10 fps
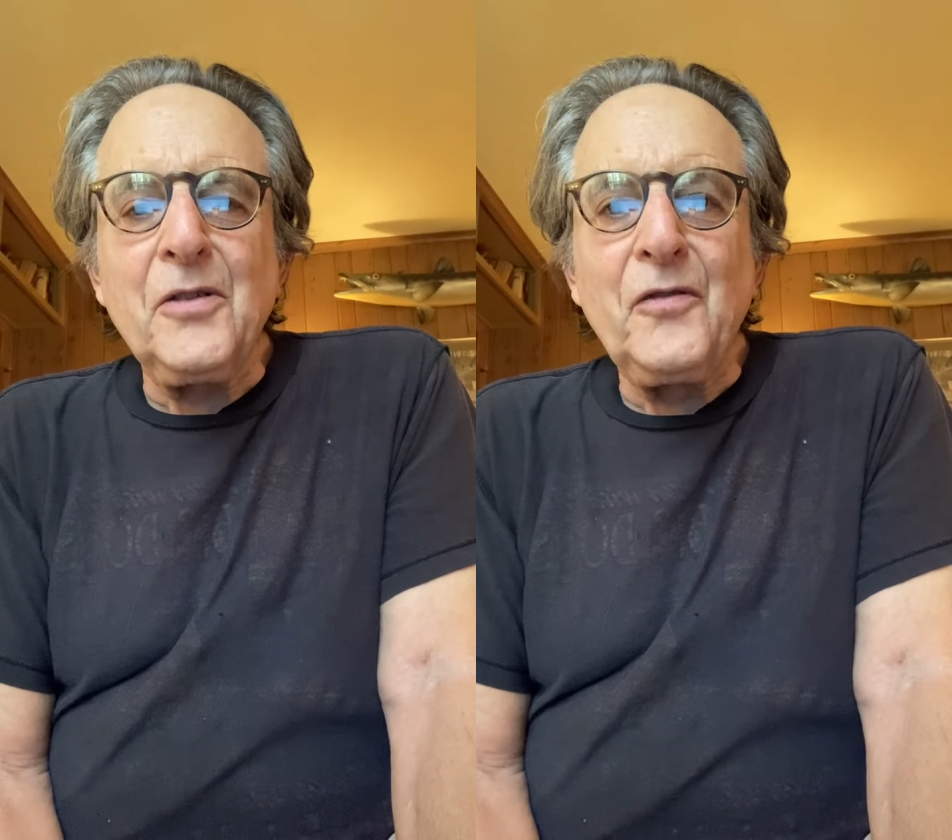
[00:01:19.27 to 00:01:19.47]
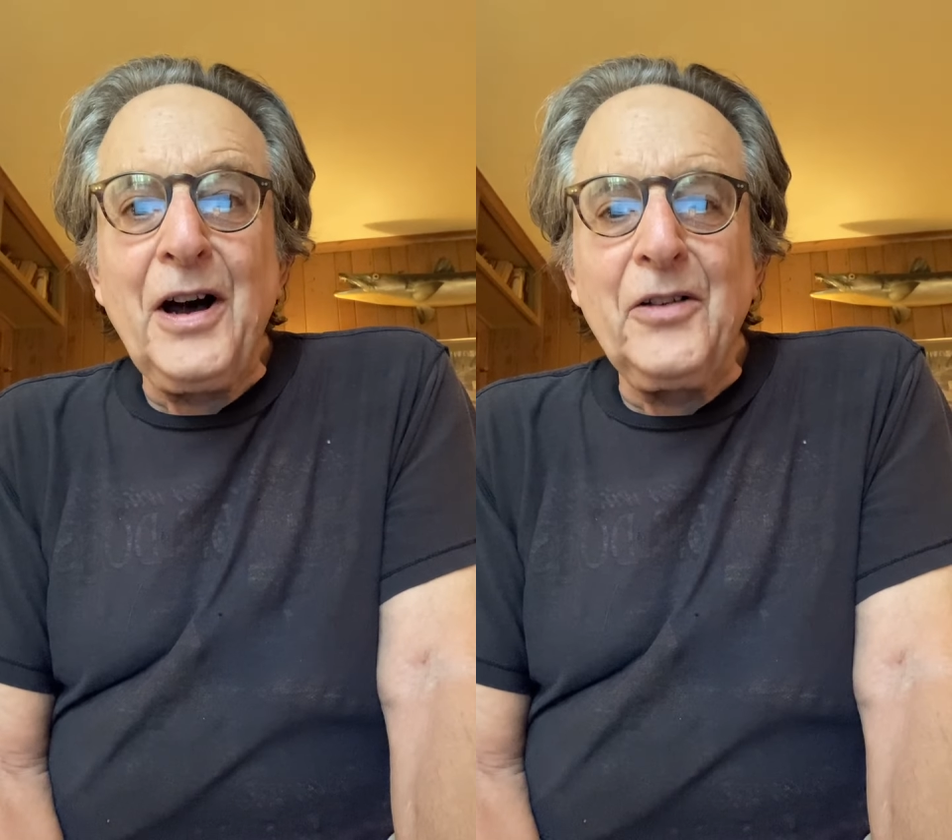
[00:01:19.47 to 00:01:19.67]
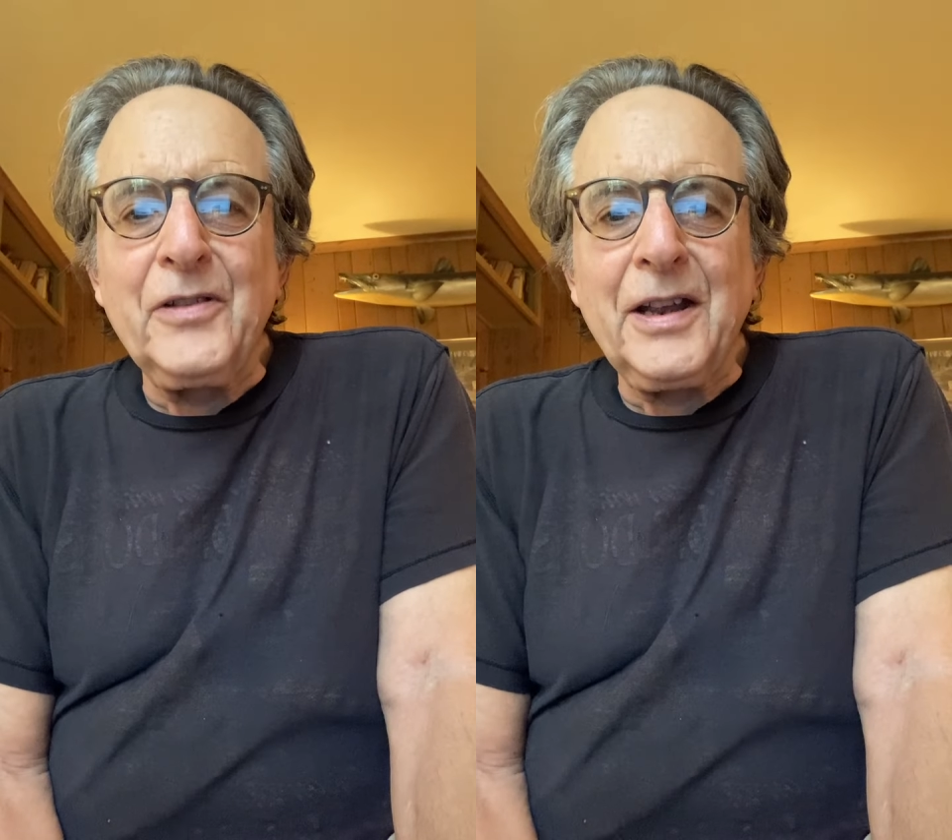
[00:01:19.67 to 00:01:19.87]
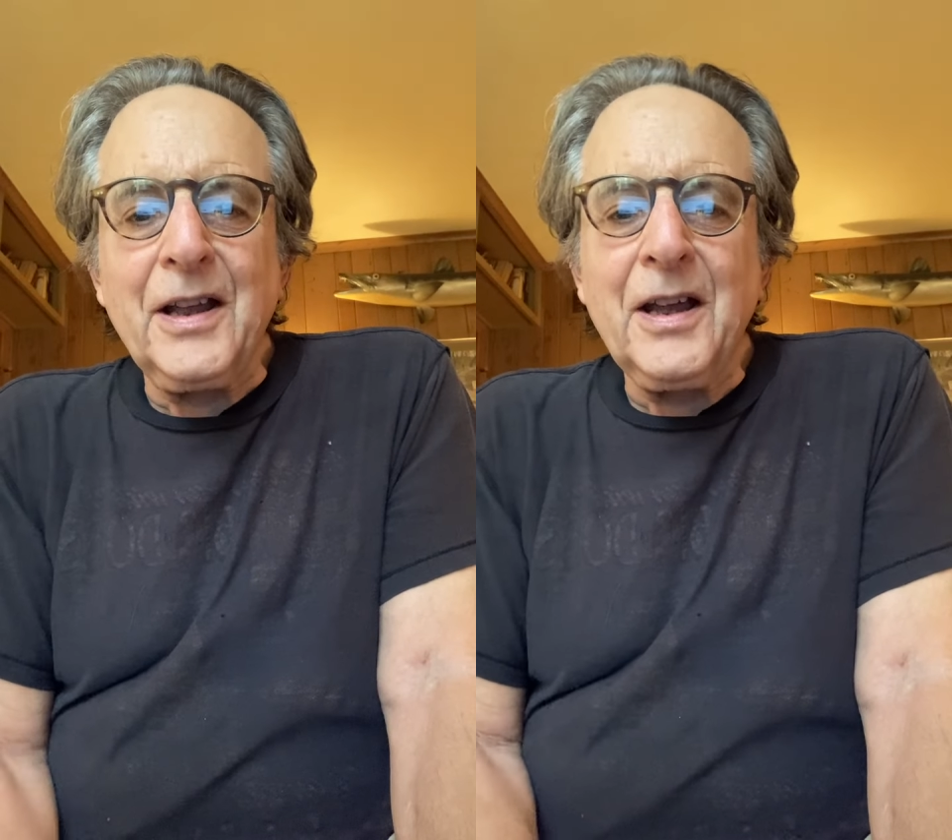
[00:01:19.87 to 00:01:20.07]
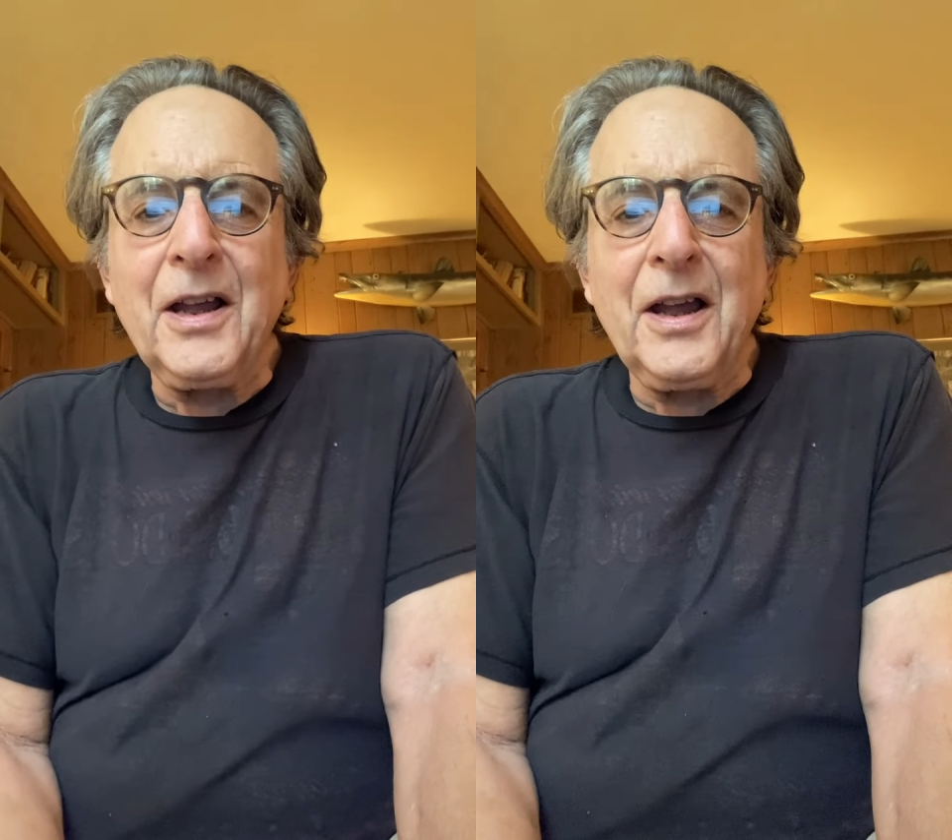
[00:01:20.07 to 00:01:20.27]
evolving
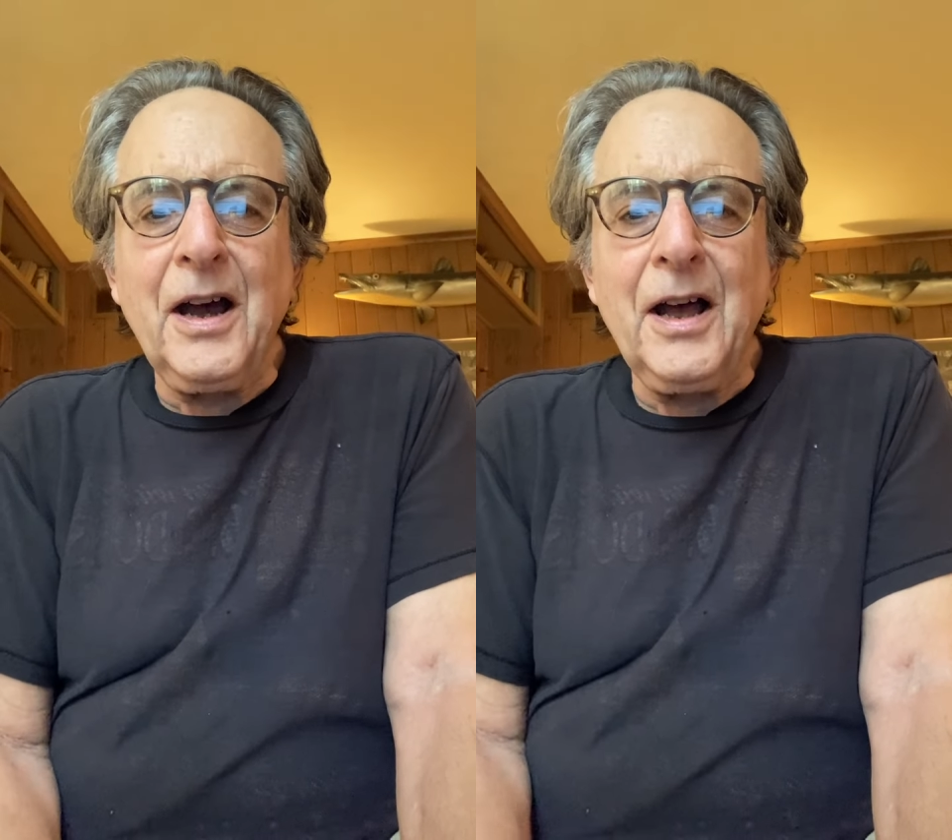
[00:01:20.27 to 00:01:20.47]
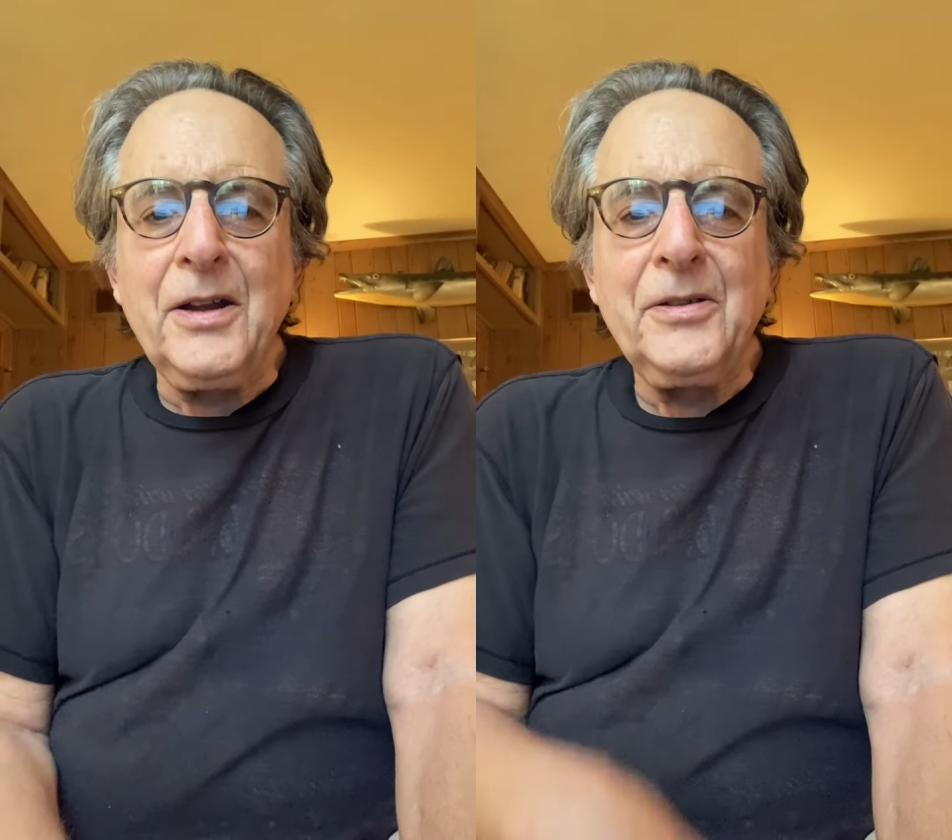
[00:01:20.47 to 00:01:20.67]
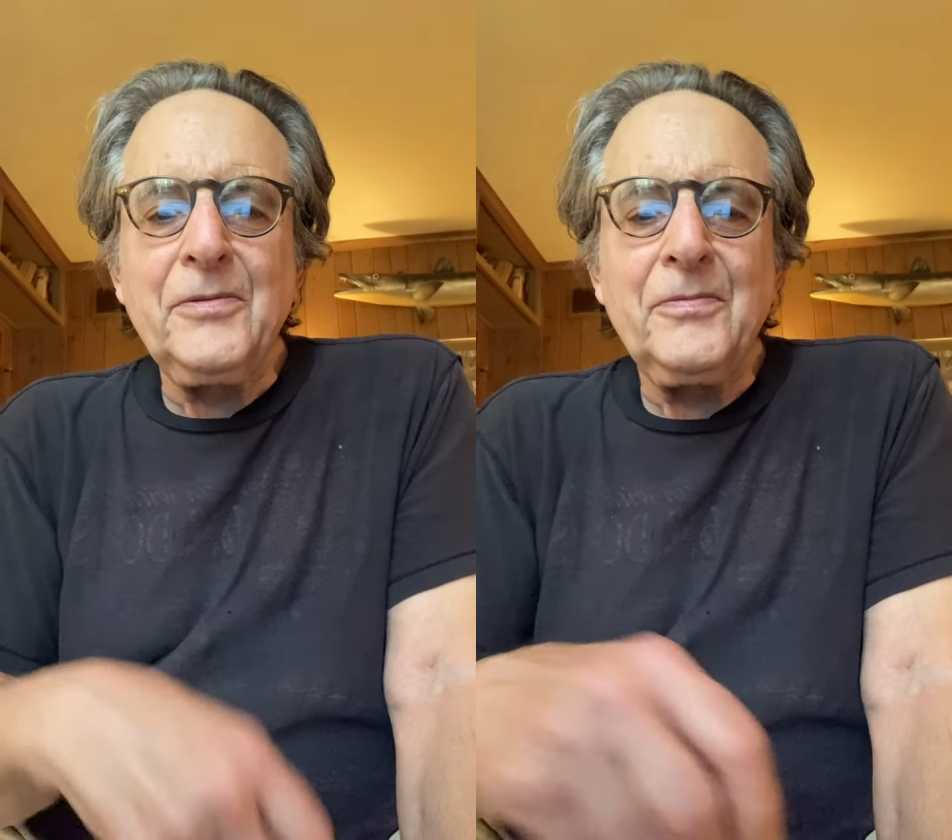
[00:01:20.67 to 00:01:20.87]
God.